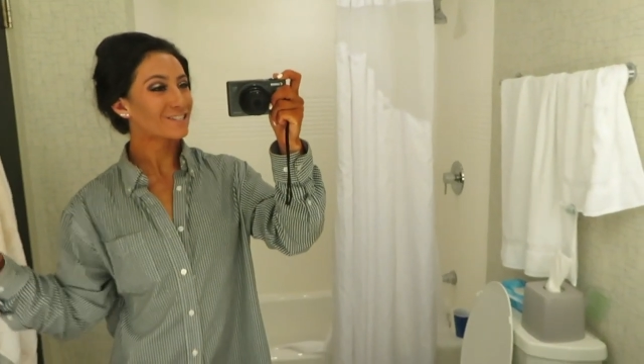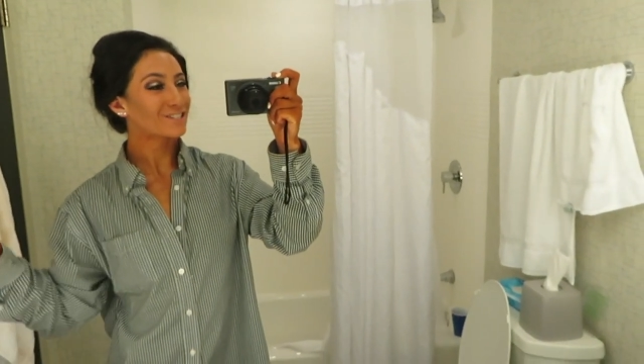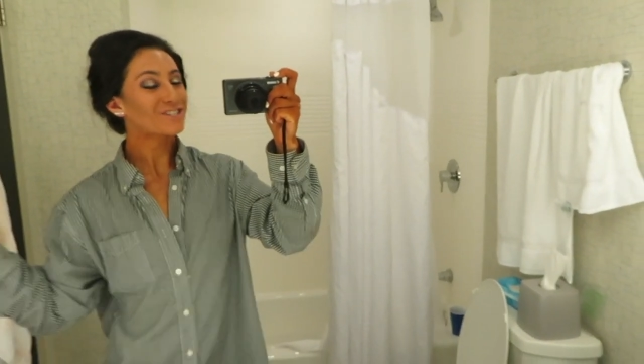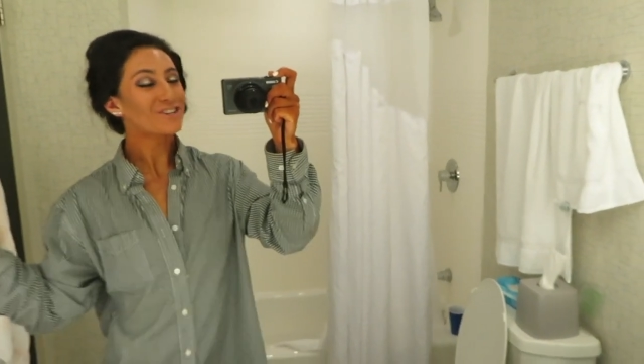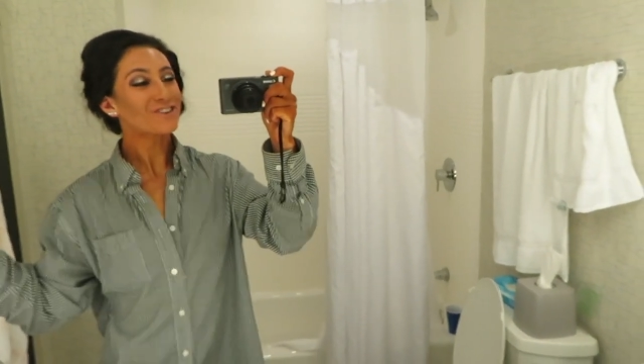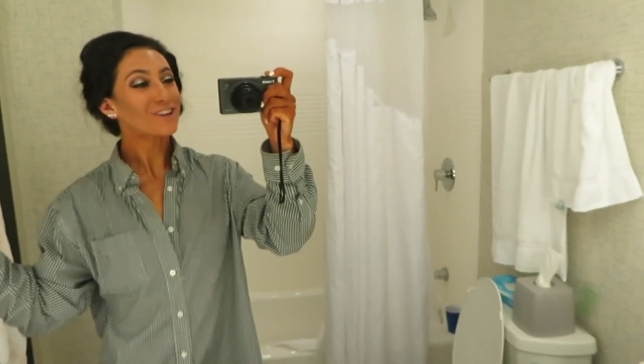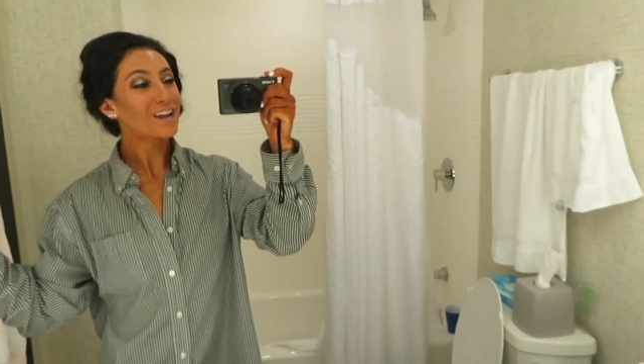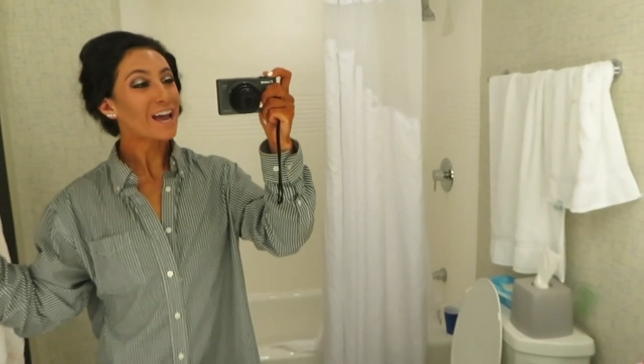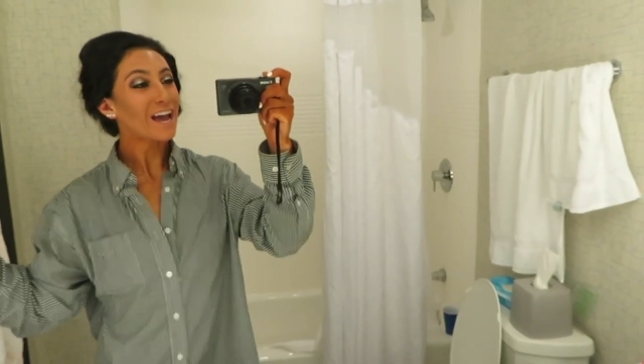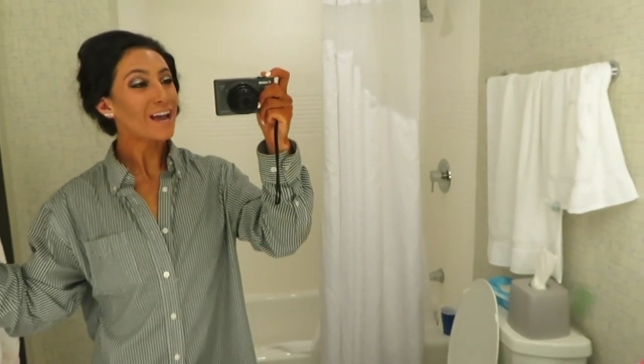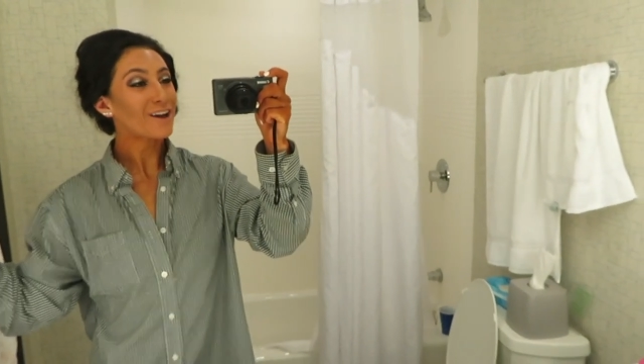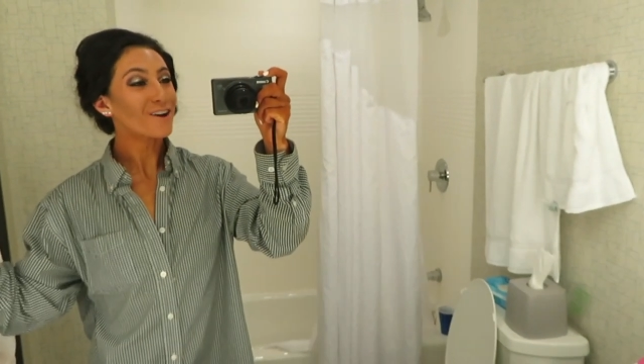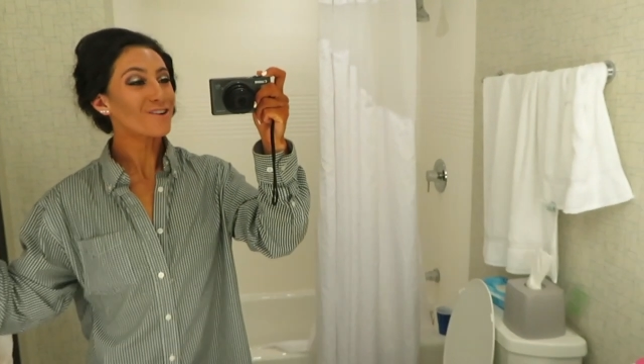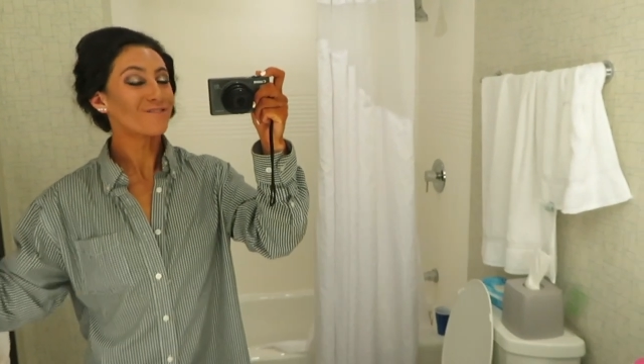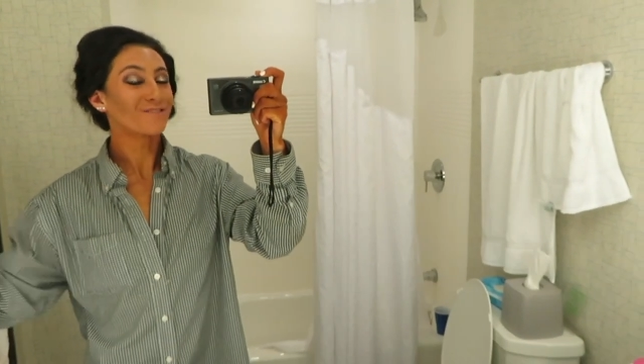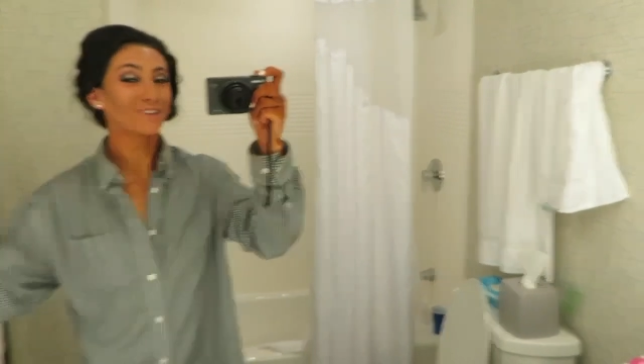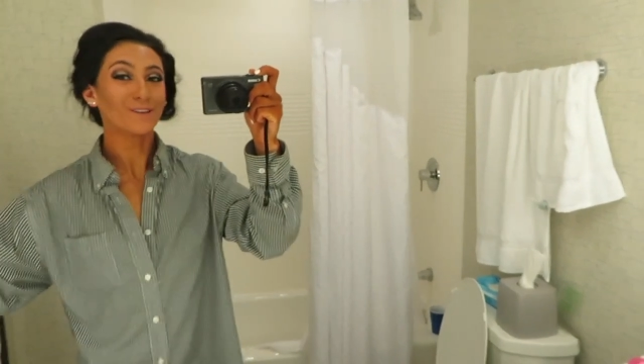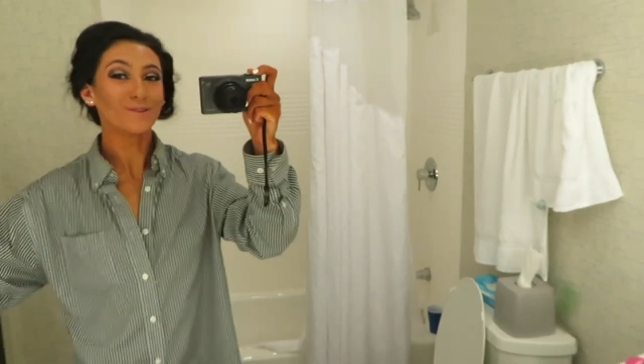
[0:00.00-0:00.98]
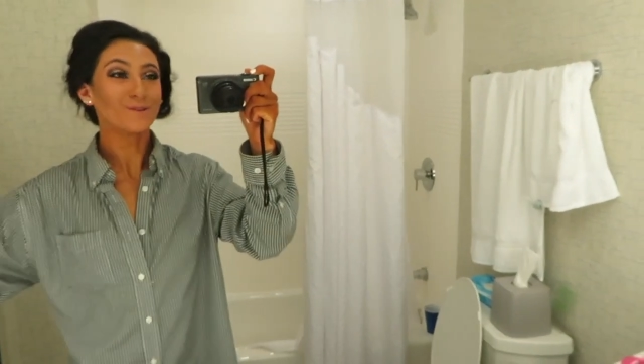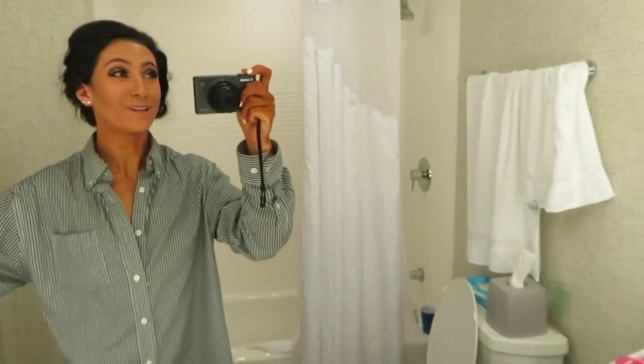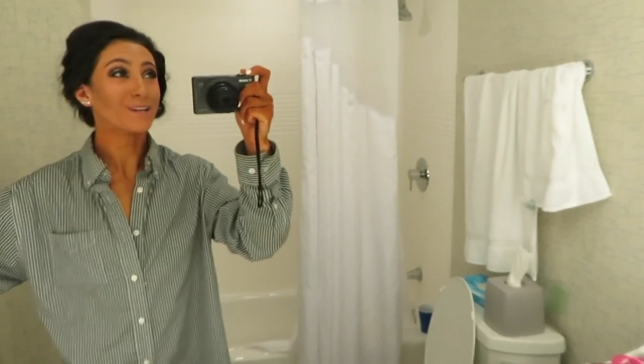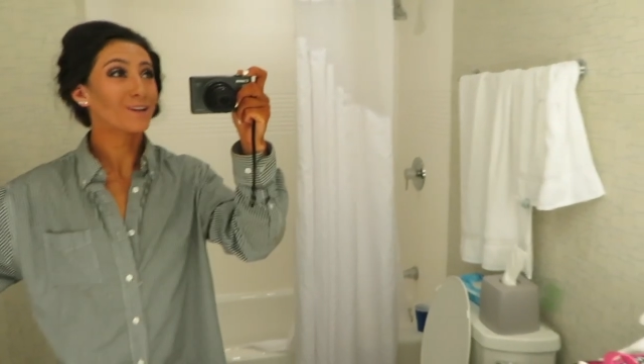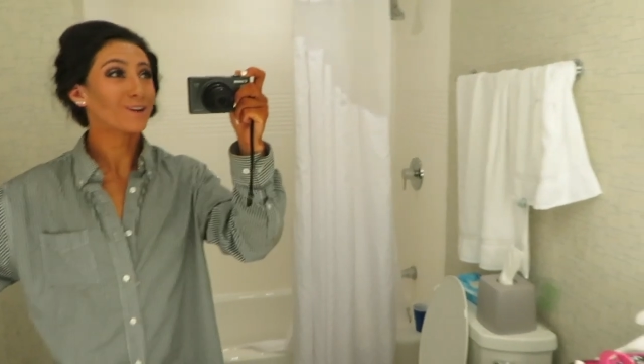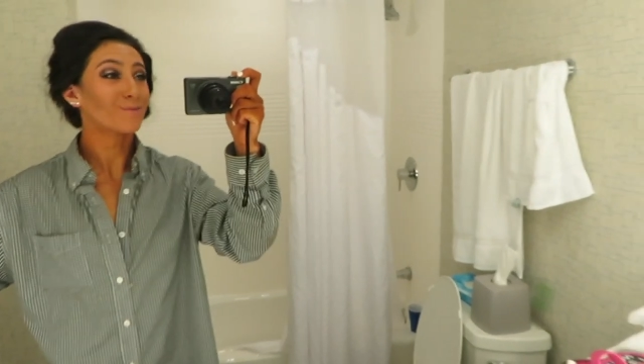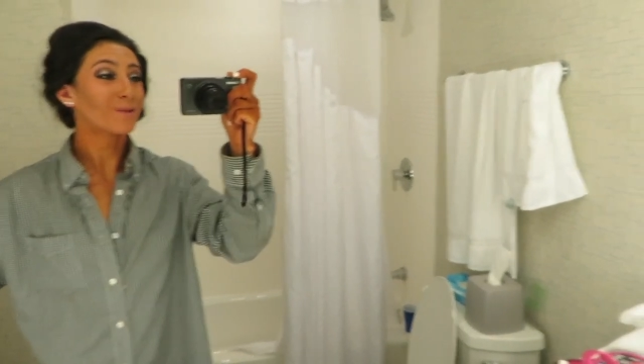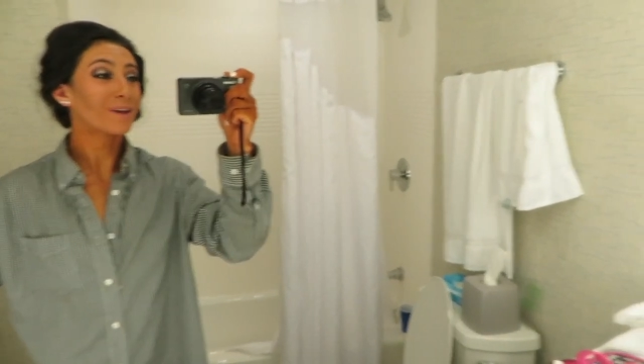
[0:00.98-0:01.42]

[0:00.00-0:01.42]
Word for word: show day. Hopefully you can hear